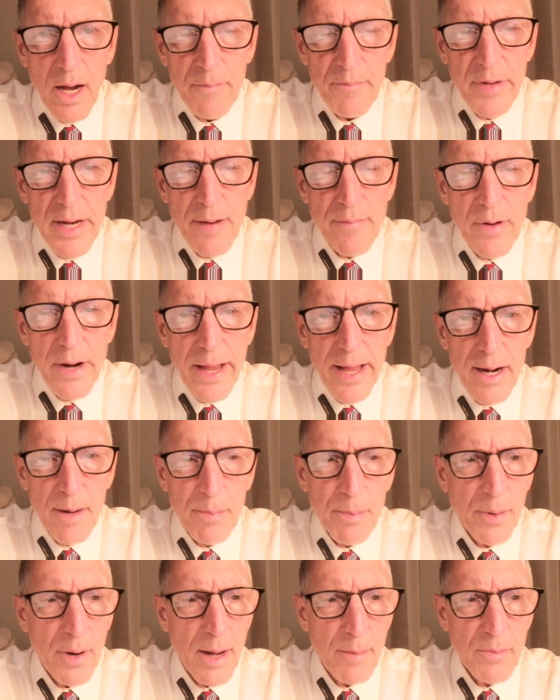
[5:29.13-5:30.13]
Never had a
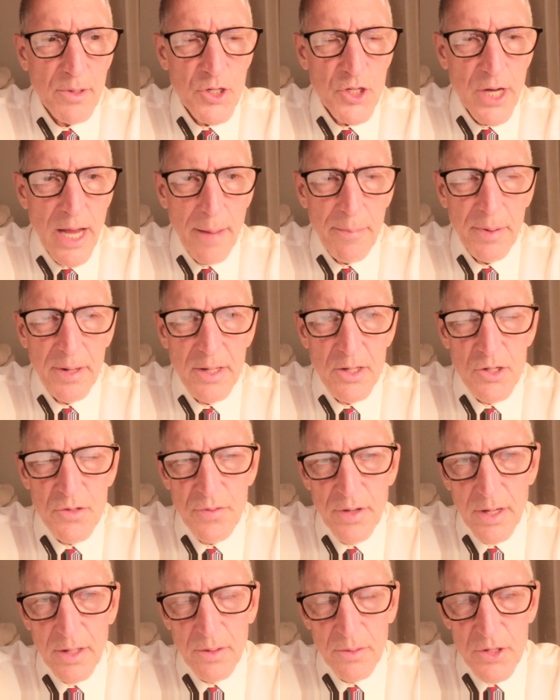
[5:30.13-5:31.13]
problem with
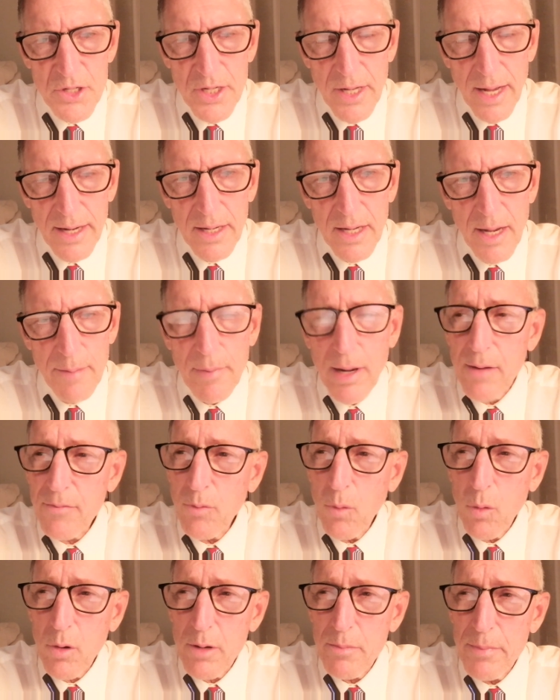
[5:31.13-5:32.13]
JapaneseVehicles.com. I've
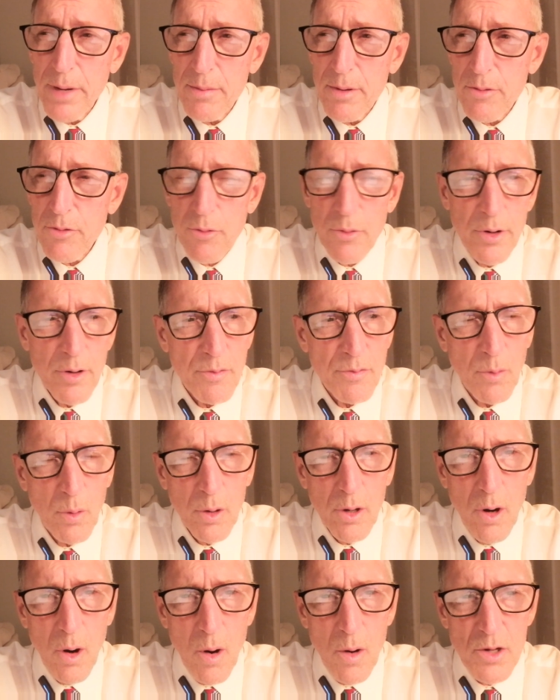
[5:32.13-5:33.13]
ordered maybe 3 or 4
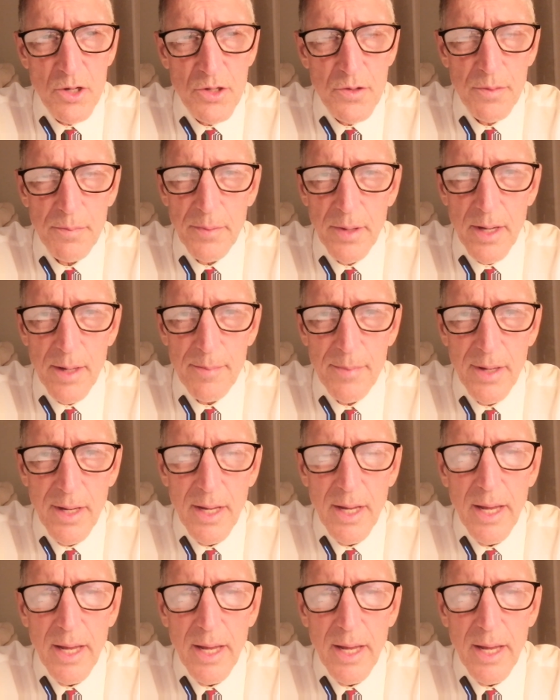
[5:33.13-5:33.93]
cars from them.